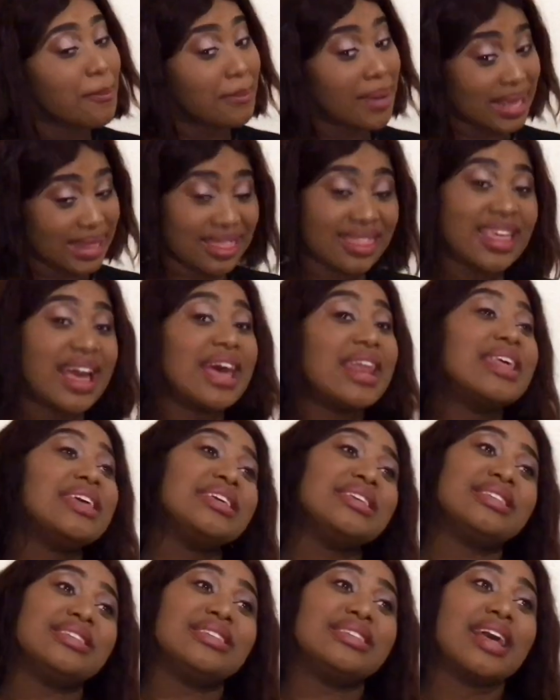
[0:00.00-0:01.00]
But that
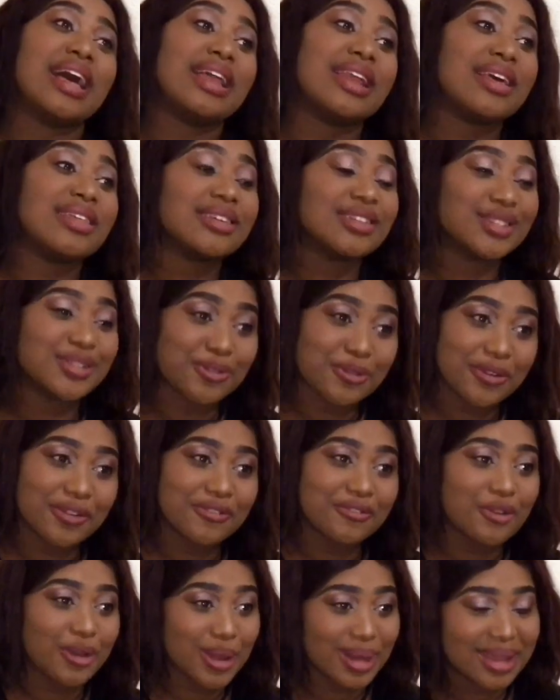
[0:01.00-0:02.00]
is another story
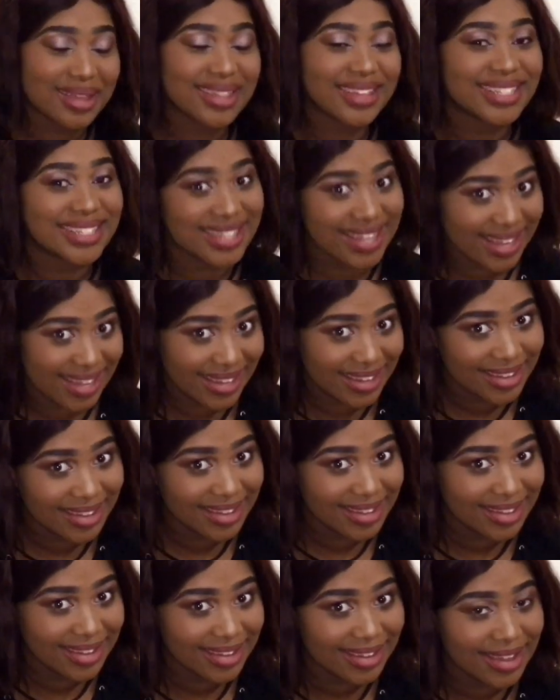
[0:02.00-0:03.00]
for another day.
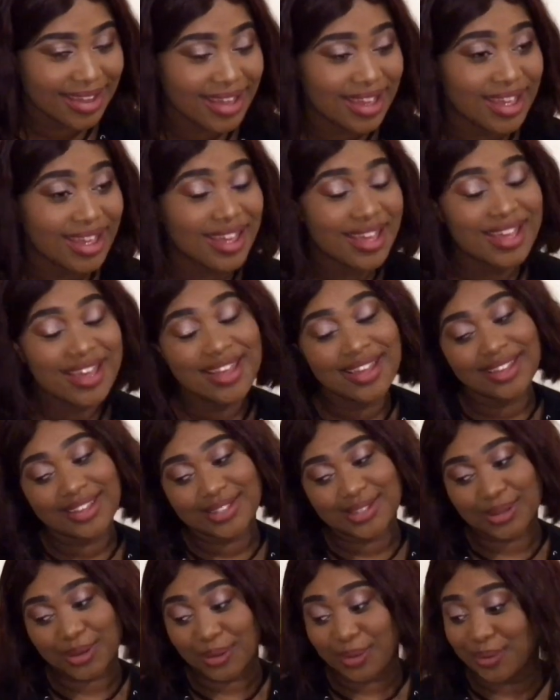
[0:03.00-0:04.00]

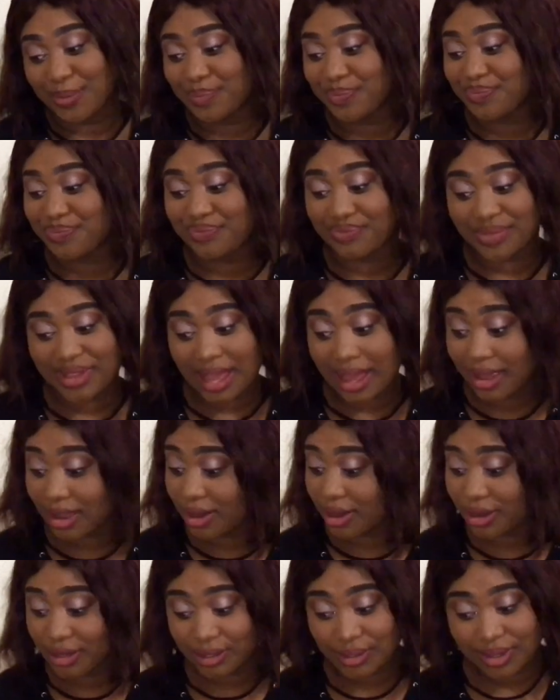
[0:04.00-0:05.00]
So,
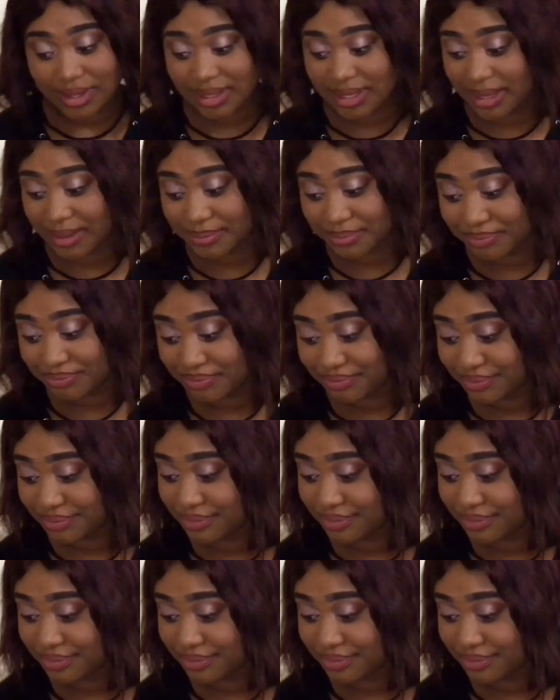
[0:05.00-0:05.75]
yeah, long, okay, son.